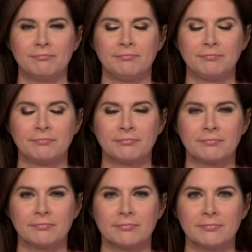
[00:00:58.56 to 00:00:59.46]

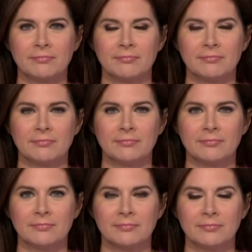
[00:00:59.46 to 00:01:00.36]

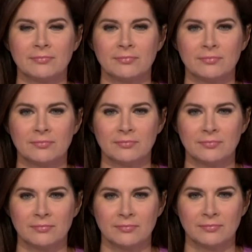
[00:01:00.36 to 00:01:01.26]

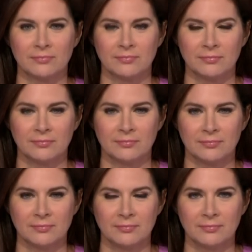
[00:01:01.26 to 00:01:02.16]

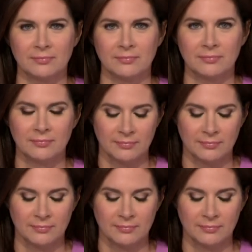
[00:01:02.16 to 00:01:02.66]
No words are spoken by the person on screen.